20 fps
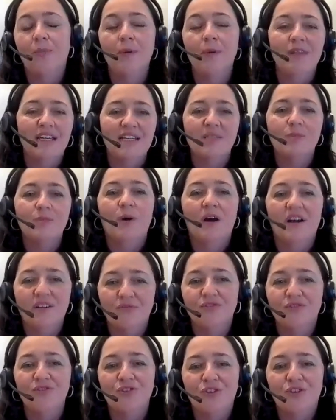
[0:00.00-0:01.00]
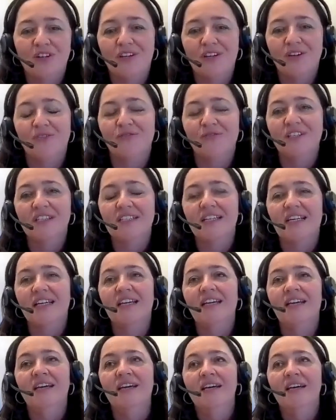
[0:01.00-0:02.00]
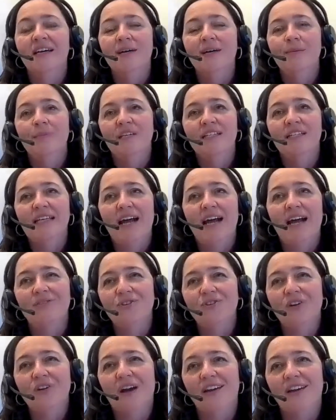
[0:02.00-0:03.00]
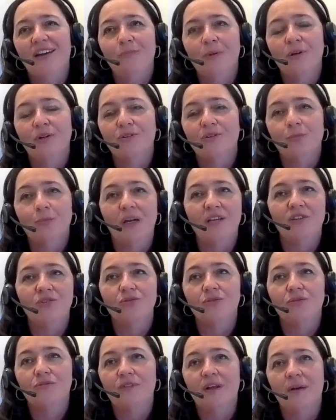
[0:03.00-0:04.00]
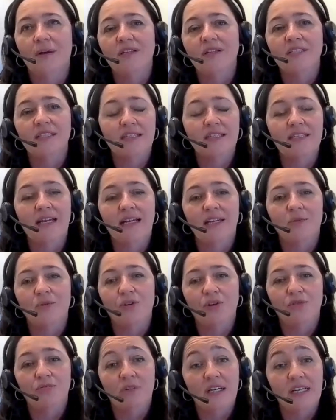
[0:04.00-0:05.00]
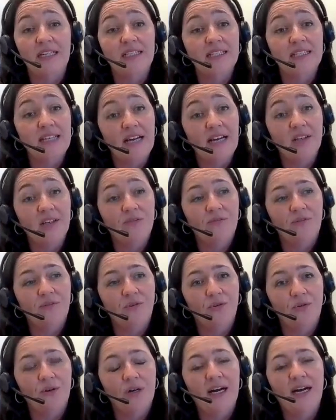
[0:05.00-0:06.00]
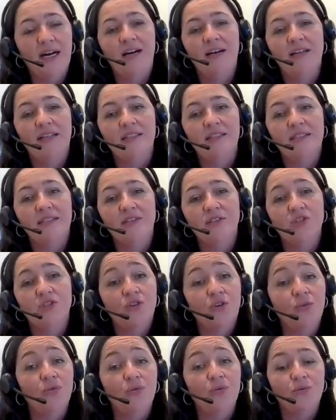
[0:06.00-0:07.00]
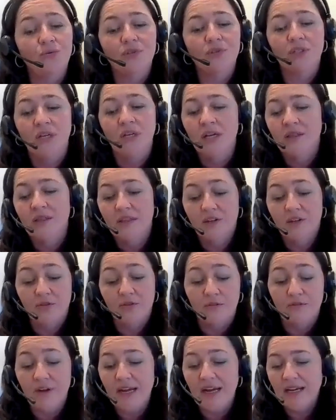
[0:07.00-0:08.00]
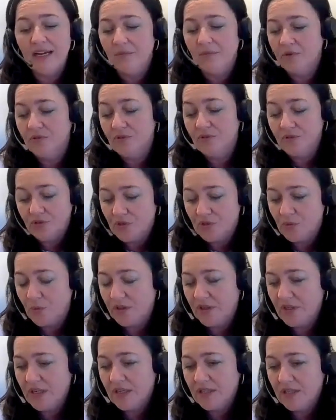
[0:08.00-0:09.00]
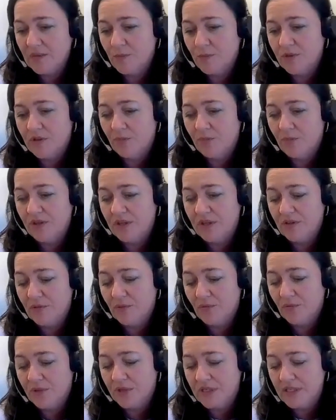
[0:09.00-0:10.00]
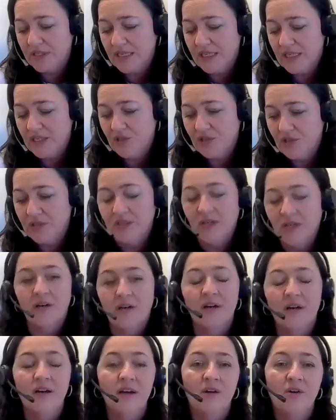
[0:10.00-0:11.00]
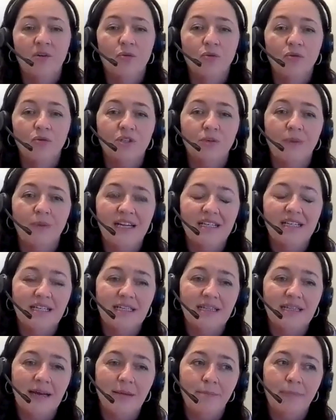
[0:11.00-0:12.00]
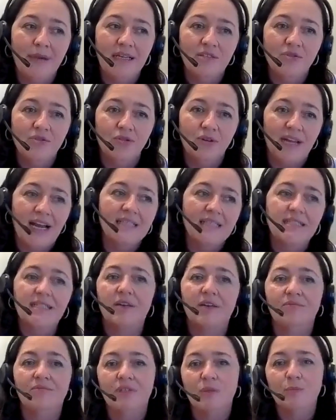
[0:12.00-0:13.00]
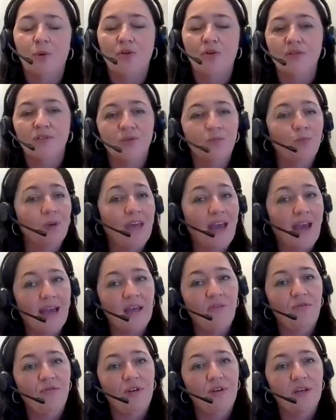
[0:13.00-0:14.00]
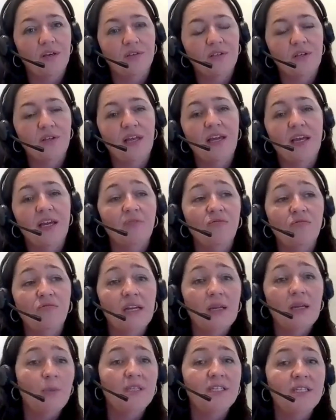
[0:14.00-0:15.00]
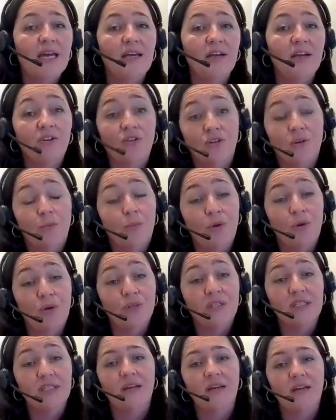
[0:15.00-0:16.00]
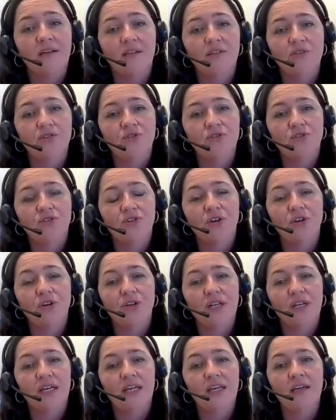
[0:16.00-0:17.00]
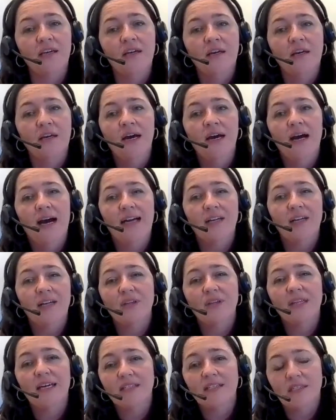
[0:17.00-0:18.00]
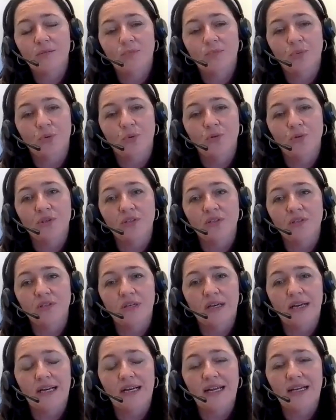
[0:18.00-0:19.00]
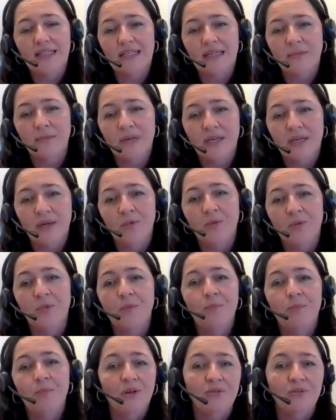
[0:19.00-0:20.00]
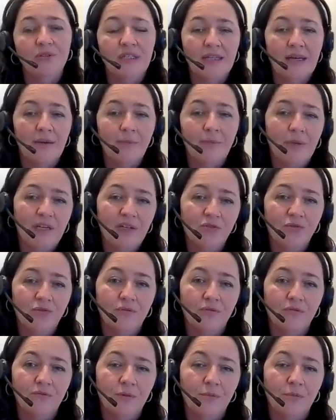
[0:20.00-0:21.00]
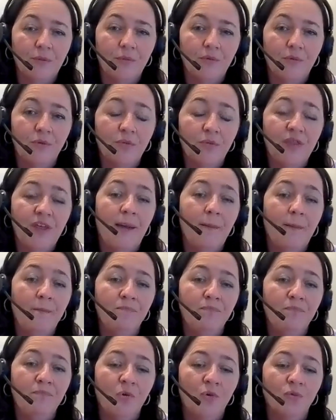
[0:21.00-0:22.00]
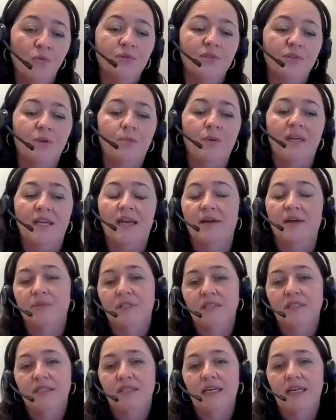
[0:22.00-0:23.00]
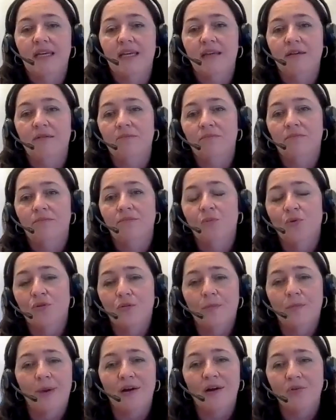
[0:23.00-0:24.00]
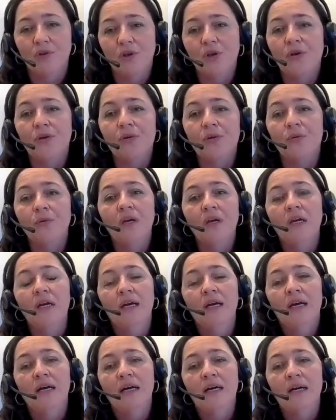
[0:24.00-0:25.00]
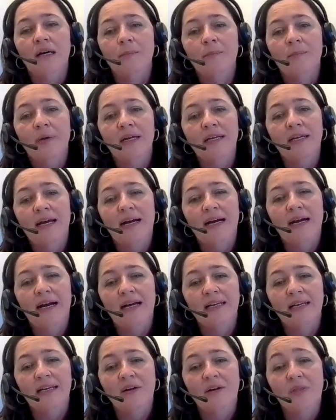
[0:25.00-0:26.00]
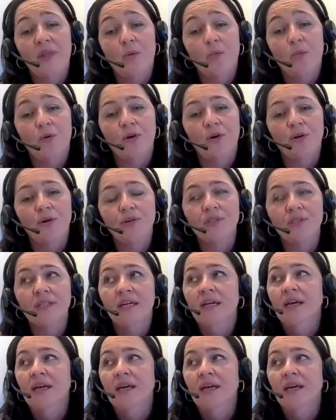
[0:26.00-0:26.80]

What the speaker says: I mean, that's part of the journey, obviously, but it's how do you kind of build a picture of them understanding what you really stand for. And the tools that are available, not just with us, but with other organizations, are automating that based on candidate response and behavior. So they can really be taken on a personalized journey. And I think that's important. So collecting minimum and building that picture of them, and them also being able to see more about you, and how that works.